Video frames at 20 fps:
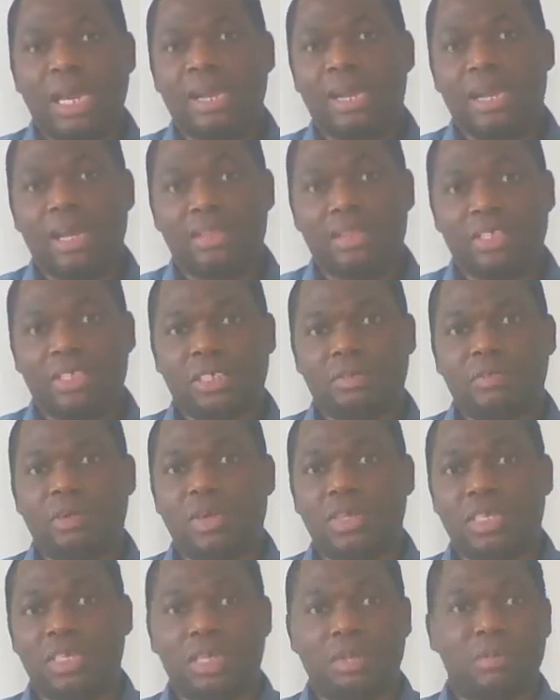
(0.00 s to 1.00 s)
earlier this
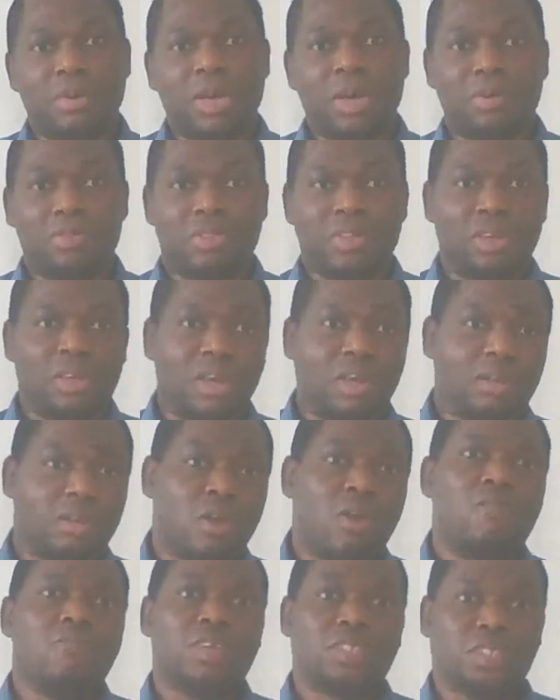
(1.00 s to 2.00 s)
morning about
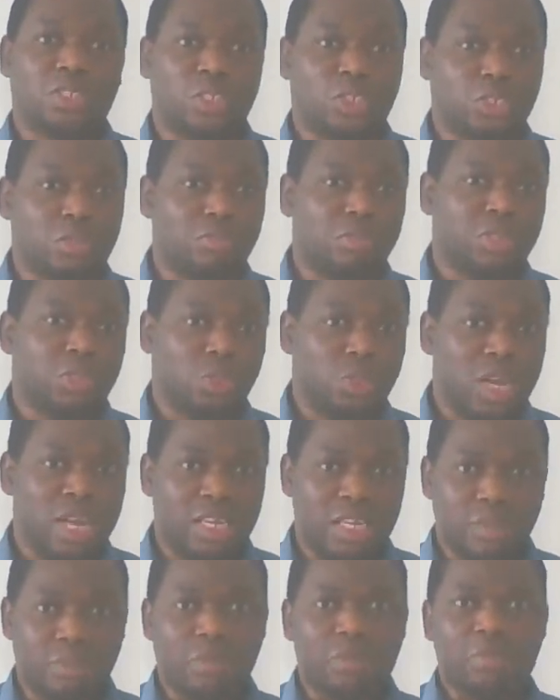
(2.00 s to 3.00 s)
the conversation
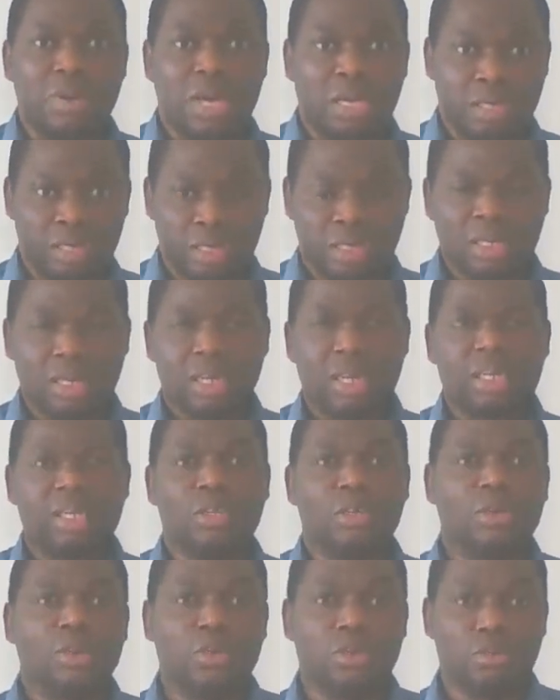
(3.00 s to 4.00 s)
between an Igbo man
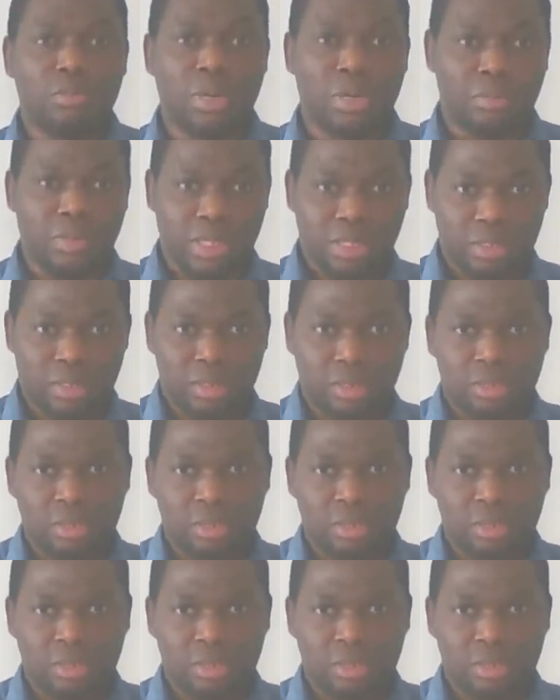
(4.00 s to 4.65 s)
and a Yoruba man.